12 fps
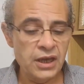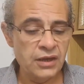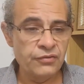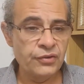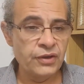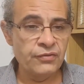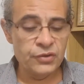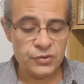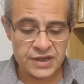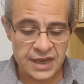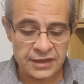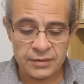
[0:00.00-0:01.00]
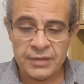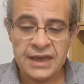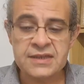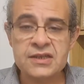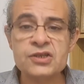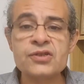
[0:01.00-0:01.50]
If you send a
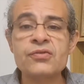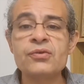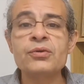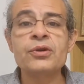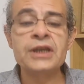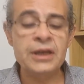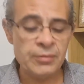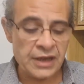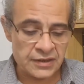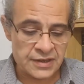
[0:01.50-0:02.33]
message through on email